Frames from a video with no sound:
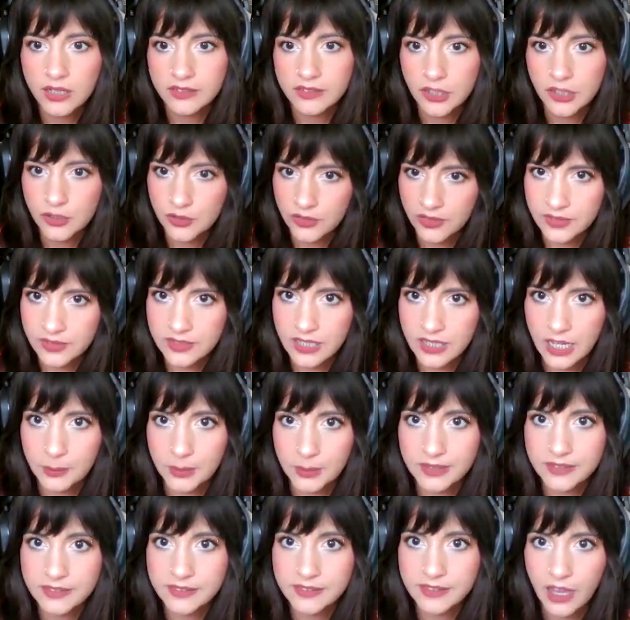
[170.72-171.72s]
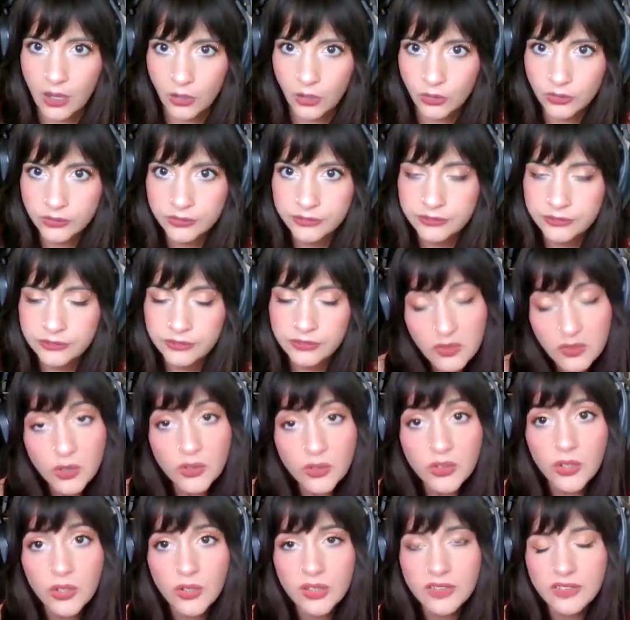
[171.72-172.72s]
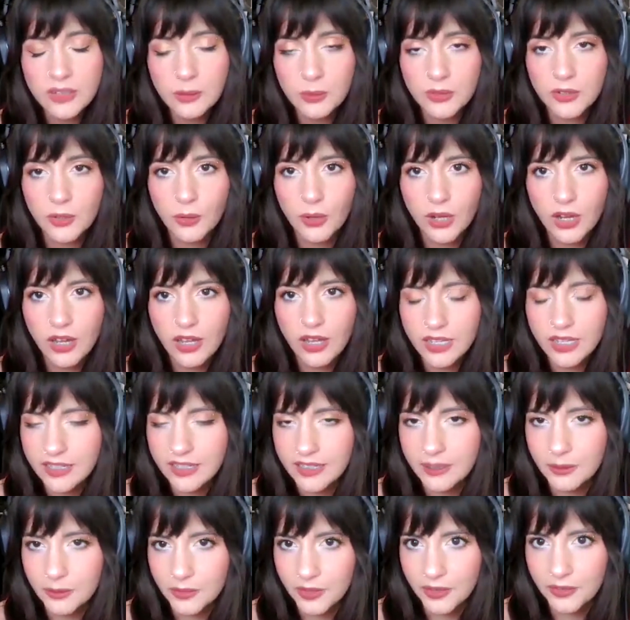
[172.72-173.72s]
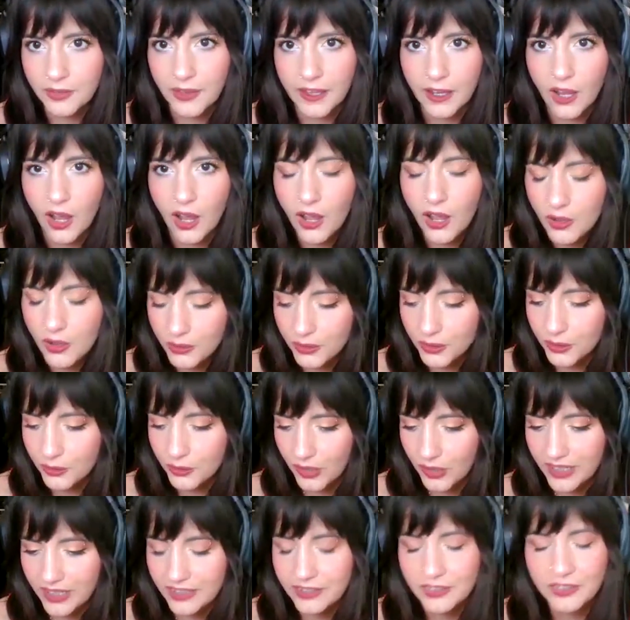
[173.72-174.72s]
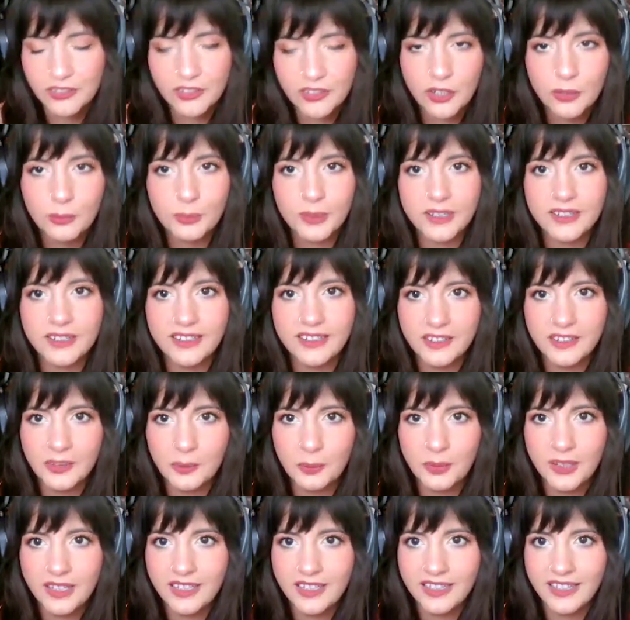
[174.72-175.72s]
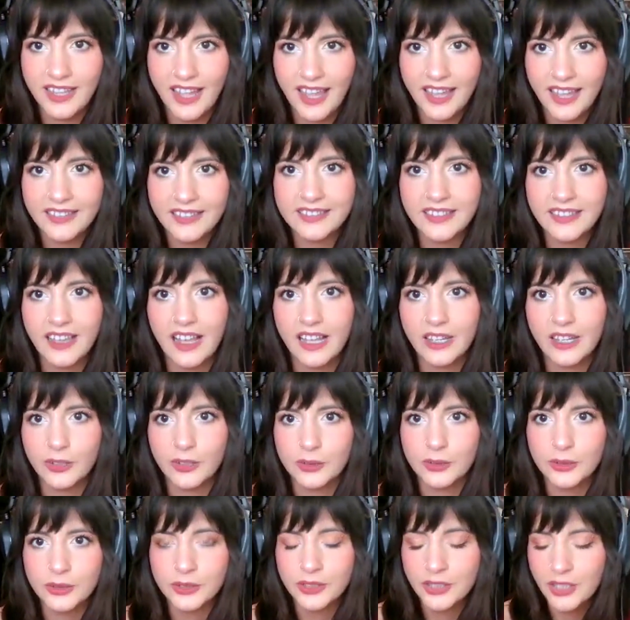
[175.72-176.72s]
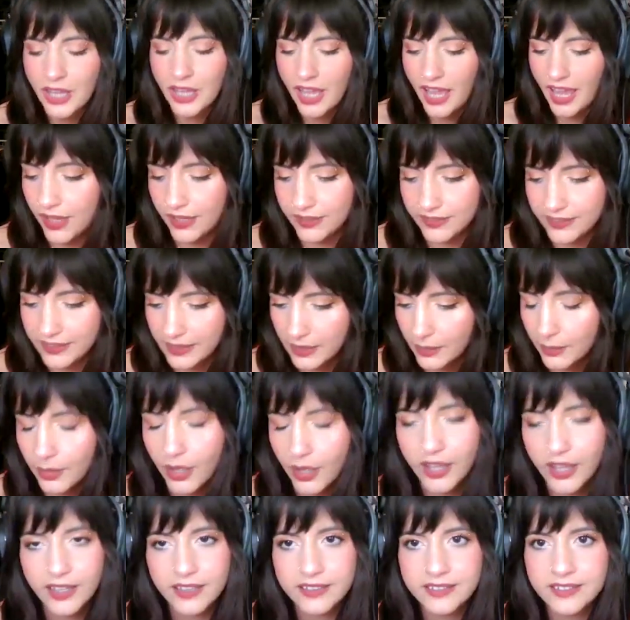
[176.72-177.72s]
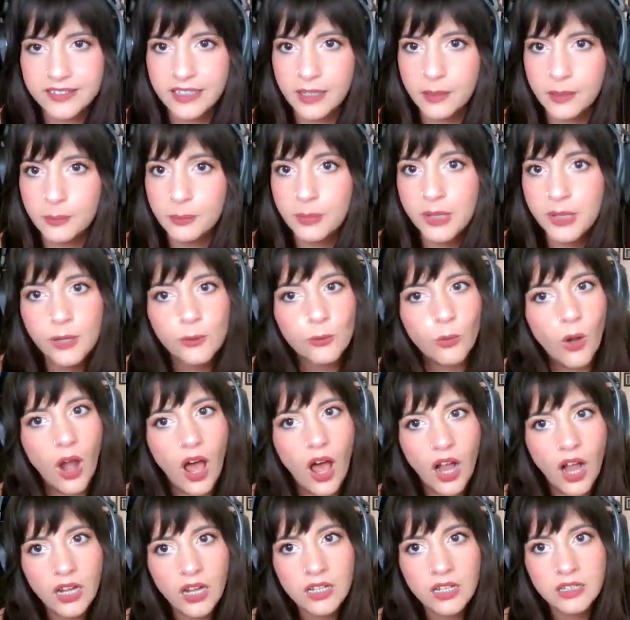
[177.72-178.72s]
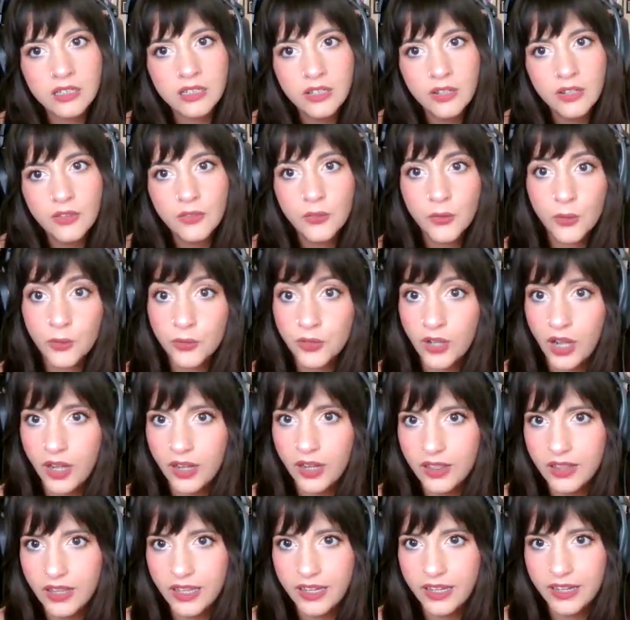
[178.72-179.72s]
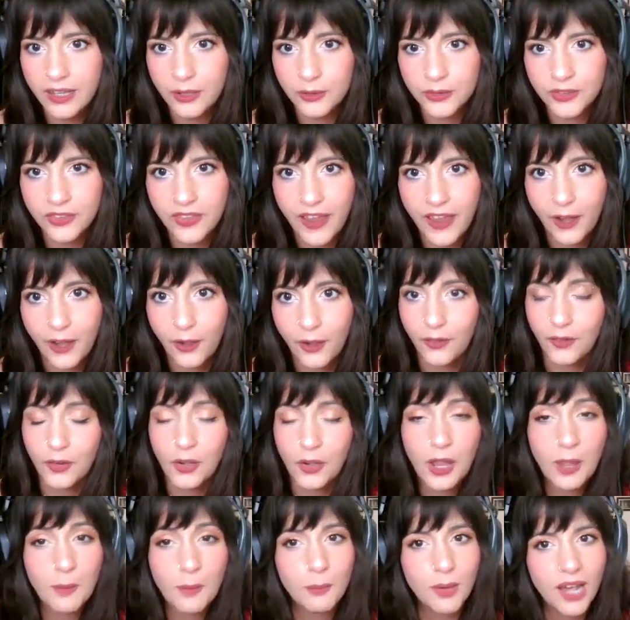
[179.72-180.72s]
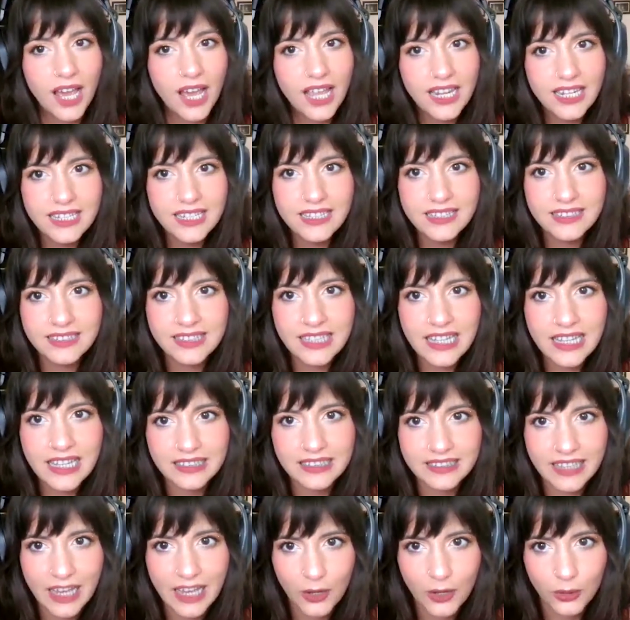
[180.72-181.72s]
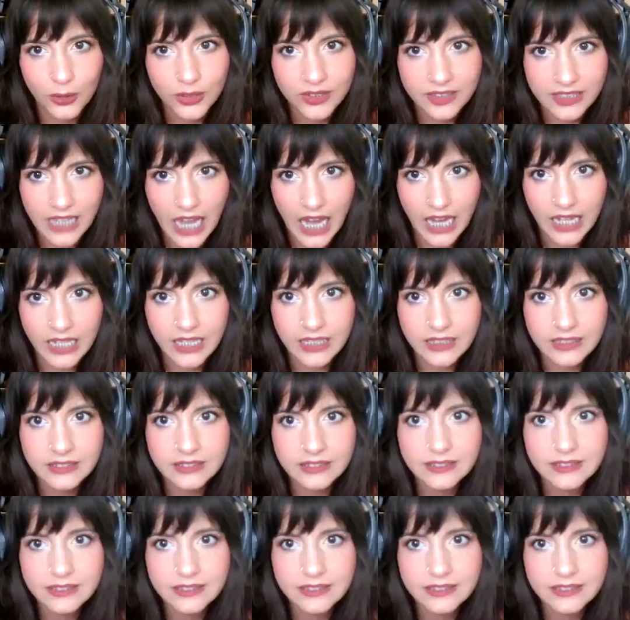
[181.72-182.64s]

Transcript: Stitches in Time itself. So you can see what's going on, and it's like, oh, the Grand Serpent is being exiled. I see a big rock. There's not a lot else there, but I didn't see a single snake.